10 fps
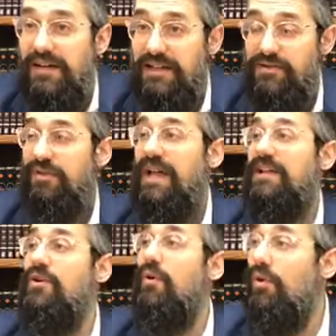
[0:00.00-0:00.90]
It's called
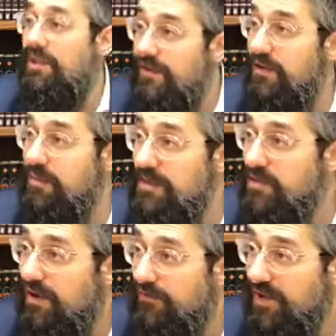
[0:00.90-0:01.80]
not an ordinary
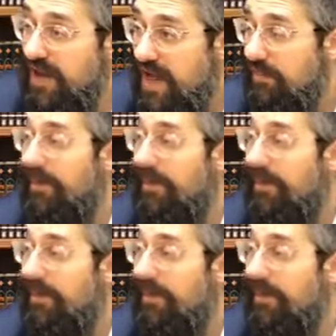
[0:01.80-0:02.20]
peace offering,